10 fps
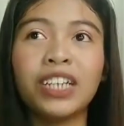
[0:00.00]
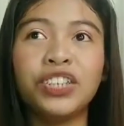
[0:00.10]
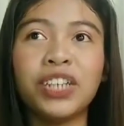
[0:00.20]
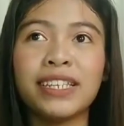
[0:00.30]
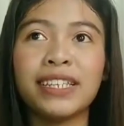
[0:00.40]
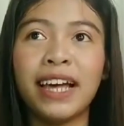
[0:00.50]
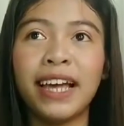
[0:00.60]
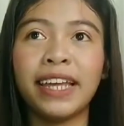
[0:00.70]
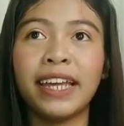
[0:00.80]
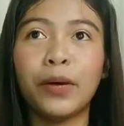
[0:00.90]
Just
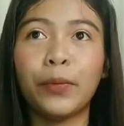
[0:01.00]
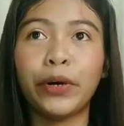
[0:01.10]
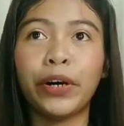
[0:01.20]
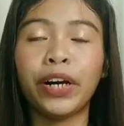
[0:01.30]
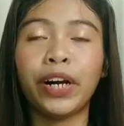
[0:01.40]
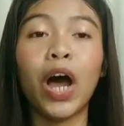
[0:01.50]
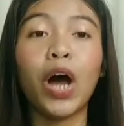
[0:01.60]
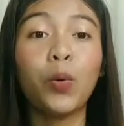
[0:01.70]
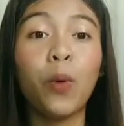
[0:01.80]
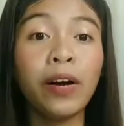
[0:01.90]
like in our
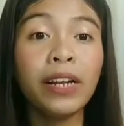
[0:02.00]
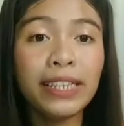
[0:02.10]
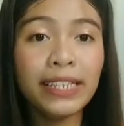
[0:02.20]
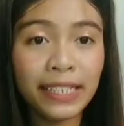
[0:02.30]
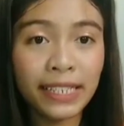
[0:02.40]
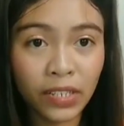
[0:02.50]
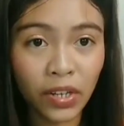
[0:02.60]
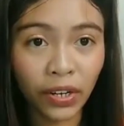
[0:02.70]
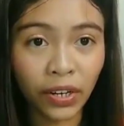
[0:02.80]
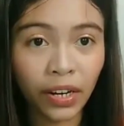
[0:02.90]
quarantine
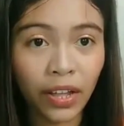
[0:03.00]
season,